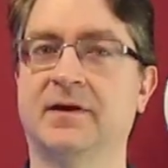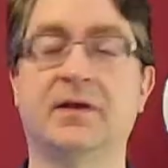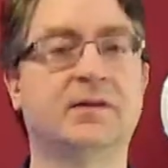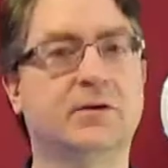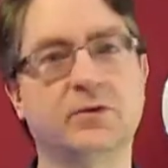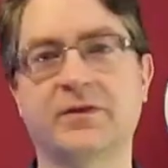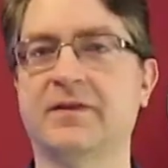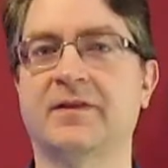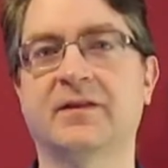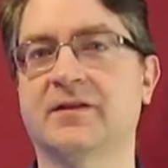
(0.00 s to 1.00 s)
The only
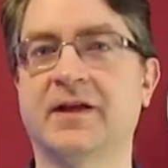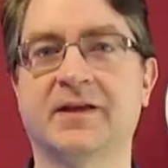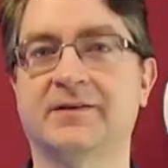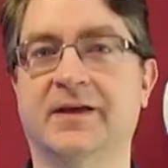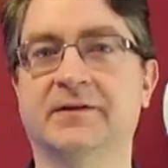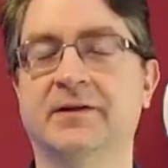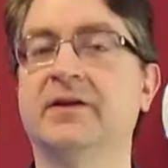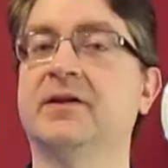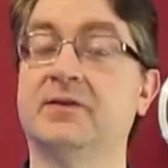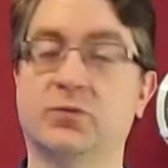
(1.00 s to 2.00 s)
thing that the client can tell
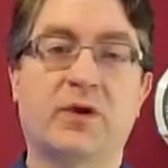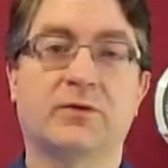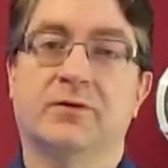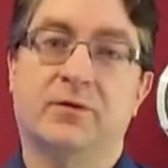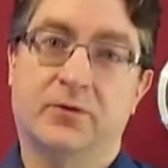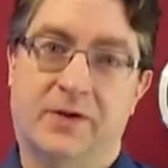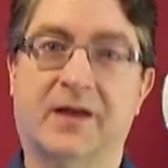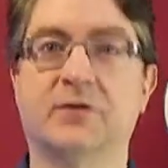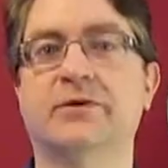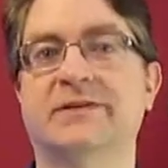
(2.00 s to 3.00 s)
is whether or
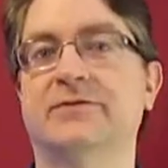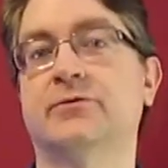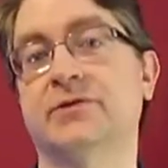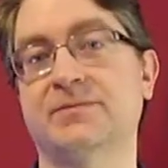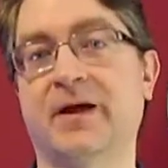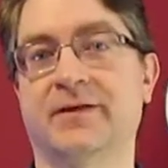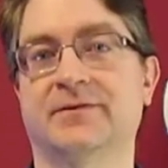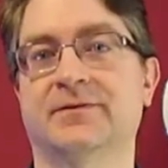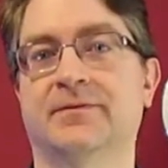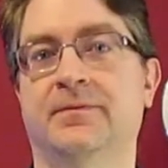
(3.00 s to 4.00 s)
not it received a
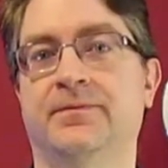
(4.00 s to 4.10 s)
response.